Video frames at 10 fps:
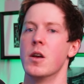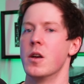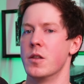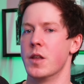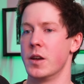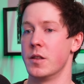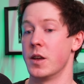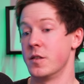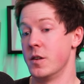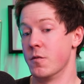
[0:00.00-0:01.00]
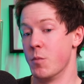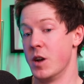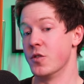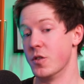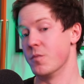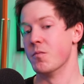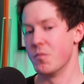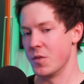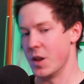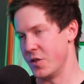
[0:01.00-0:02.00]
they see information,
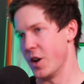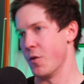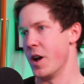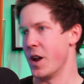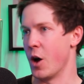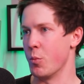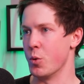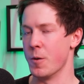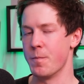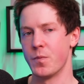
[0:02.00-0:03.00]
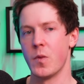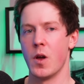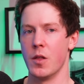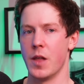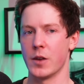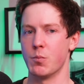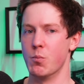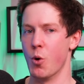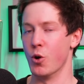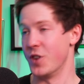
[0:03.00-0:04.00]
they generate an output. That's
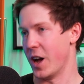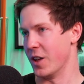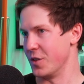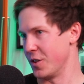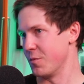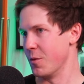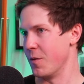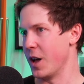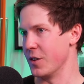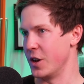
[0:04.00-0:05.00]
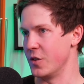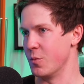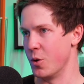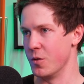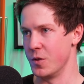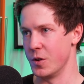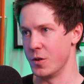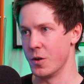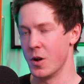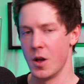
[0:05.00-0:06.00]
more challenging from a validation point of
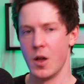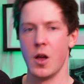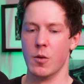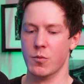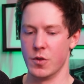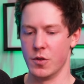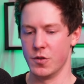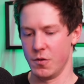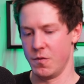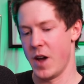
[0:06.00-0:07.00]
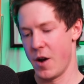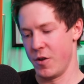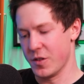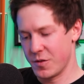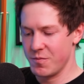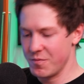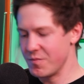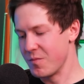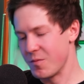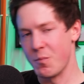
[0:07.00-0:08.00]
view. So there's sort of various
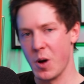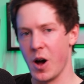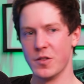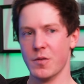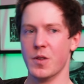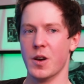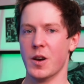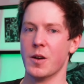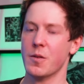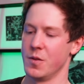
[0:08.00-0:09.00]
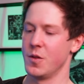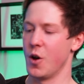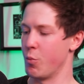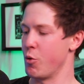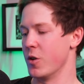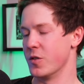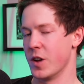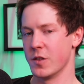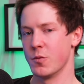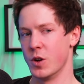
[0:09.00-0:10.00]
parts of the whole
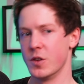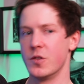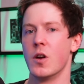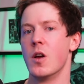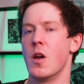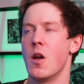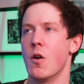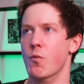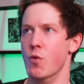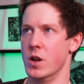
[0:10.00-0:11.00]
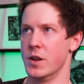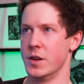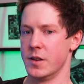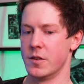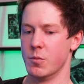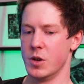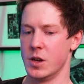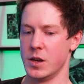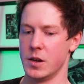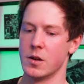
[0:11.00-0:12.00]
process which really need to
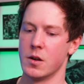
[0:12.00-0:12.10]
be